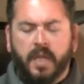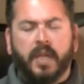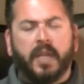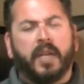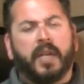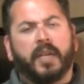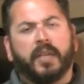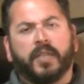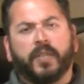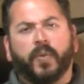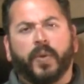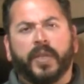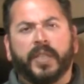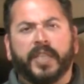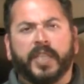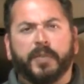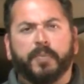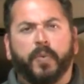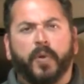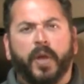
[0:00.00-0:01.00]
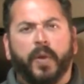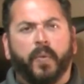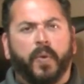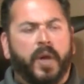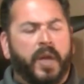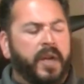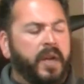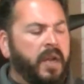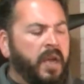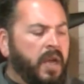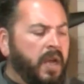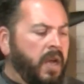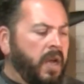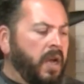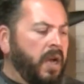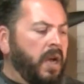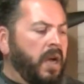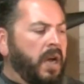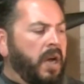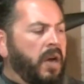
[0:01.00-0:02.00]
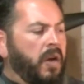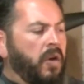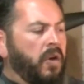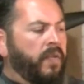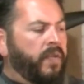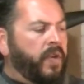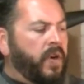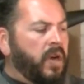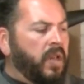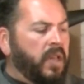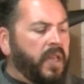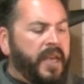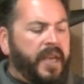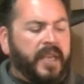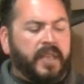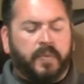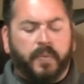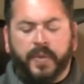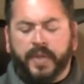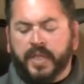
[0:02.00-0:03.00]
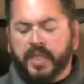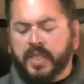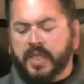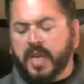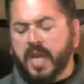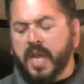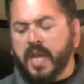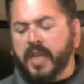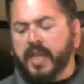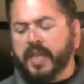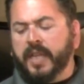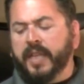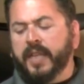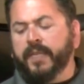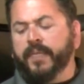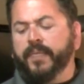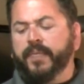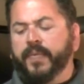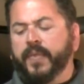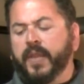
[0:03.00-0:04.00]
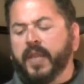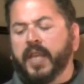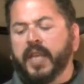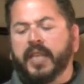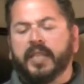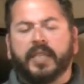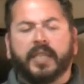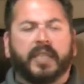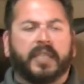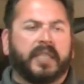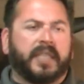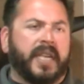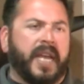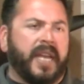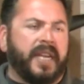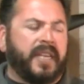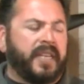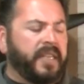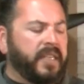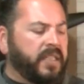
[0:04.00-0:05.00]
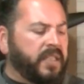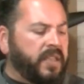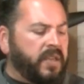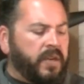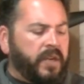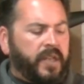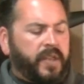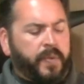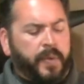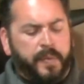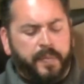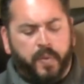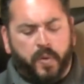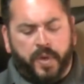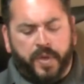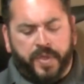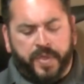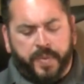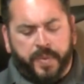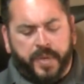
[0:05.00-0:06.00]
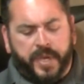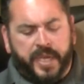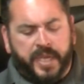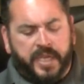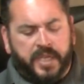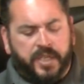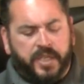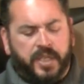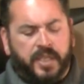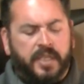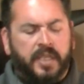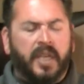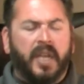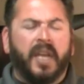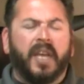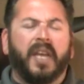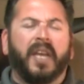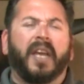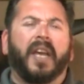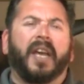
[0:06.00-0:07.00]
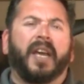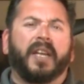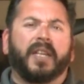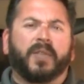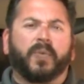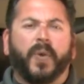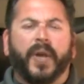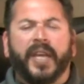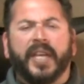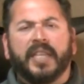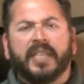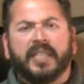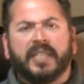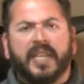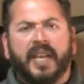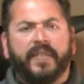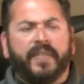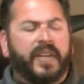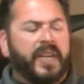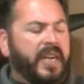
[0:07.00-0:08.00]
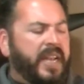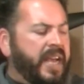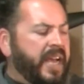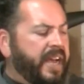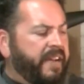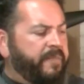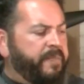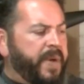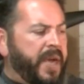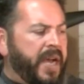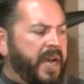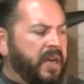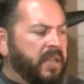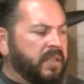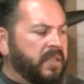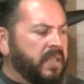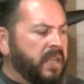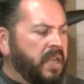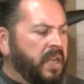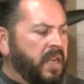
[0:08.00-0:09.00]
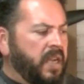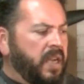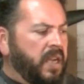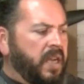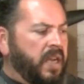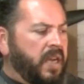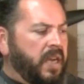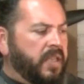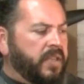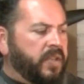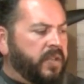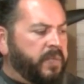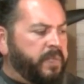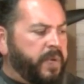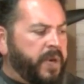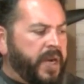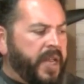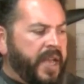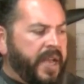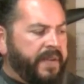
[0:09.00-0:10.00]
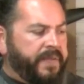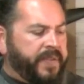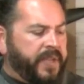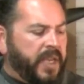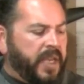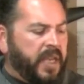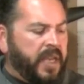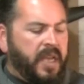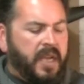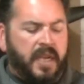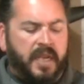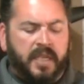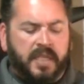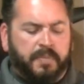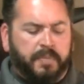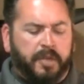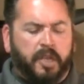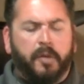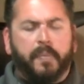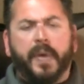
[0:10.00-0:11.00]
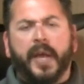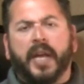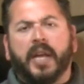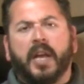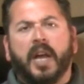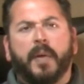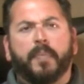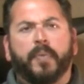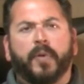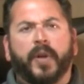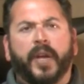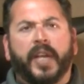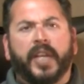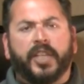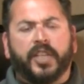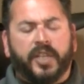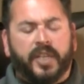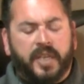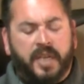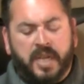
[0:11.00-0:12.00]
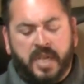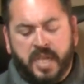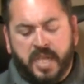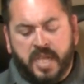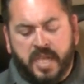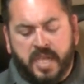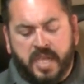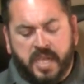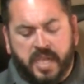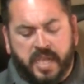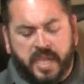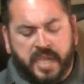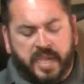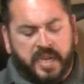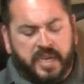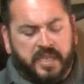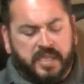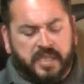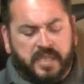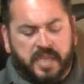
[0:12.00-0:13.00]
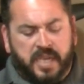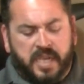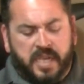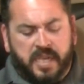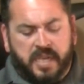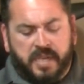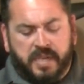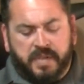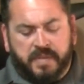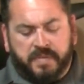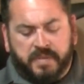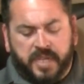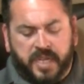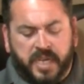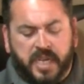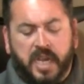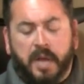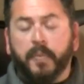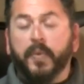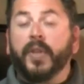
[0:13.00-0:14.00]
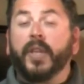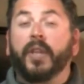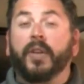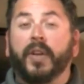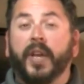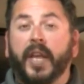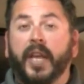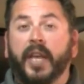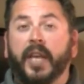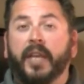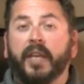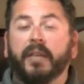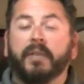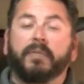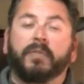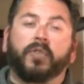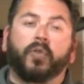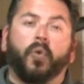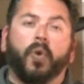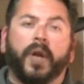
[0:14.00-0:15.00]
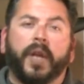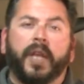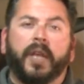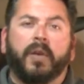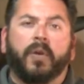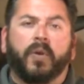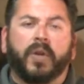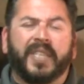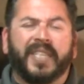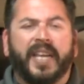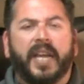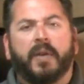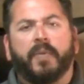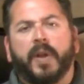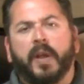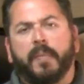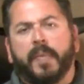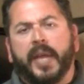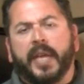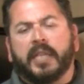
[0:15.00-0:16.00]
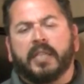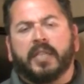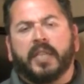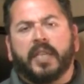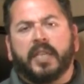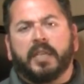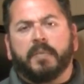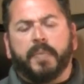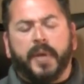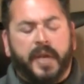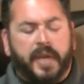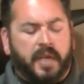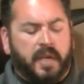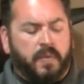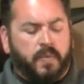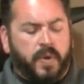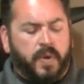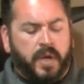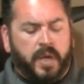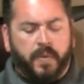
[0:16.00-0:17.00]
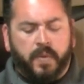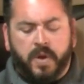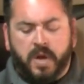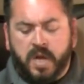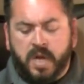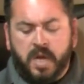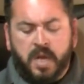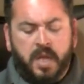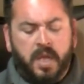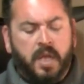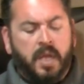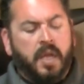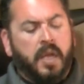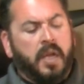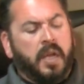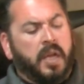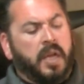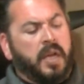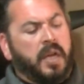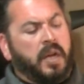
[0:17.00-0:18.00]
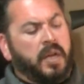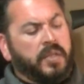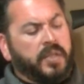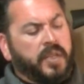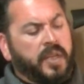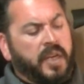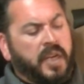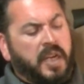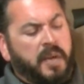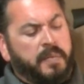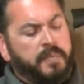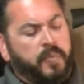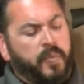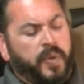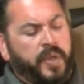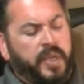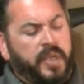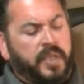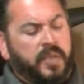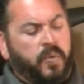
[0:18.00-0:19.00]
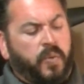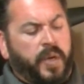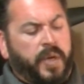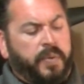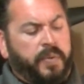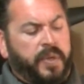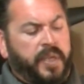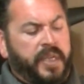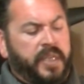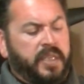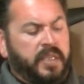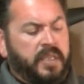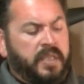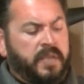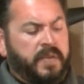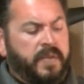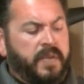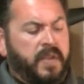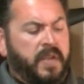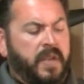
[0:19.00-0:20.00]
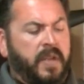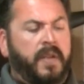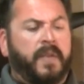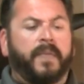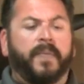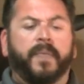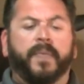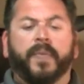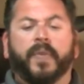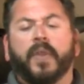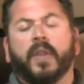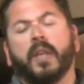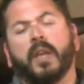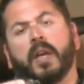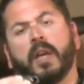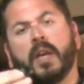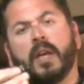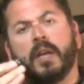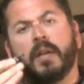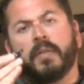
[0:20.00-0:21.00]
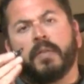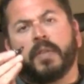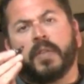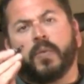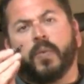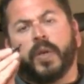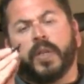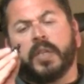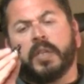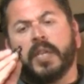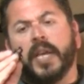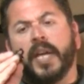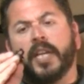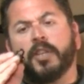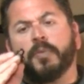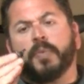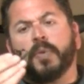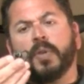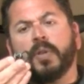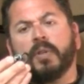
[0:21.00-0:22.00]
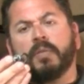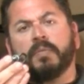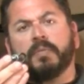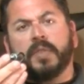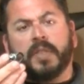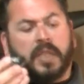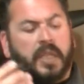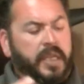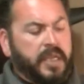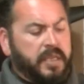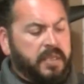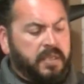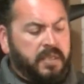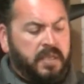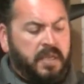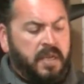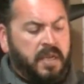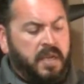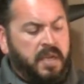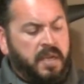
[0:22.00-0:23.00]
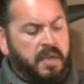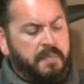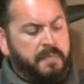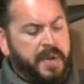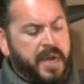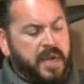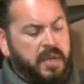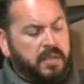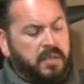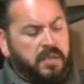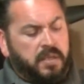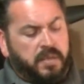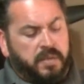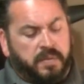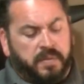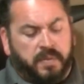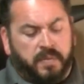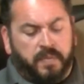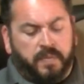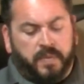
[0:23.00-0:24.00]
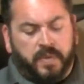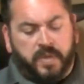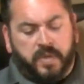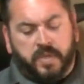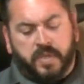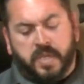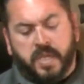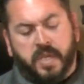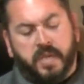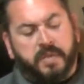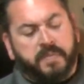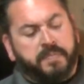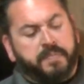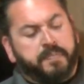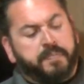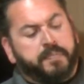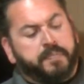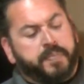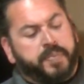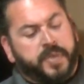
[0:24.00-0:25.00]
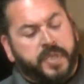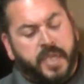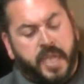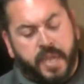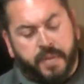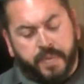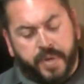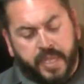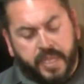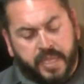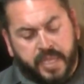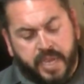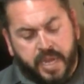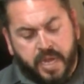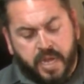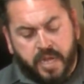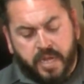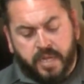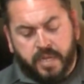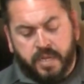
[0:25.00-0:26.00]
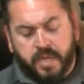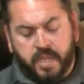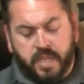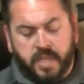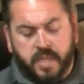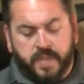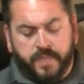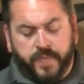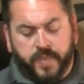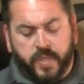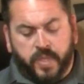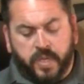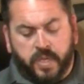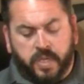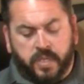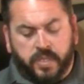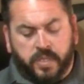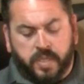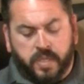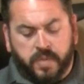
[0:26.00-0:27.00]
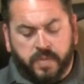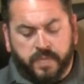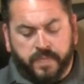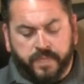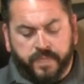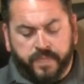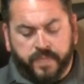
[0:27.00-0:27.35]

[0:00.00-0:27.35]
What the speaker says: There's 26.1. Overall length when the stock is extended is 33.3 inches, and it's weighing 7.5 pounds. So it's pretty hefty. It's a blowback operation, and it's going to come with either a 20 or 10 round magazine, depending on where you are. Also going to come with these quick release, these quick detachable slings mounts. There's a side right there, and you could also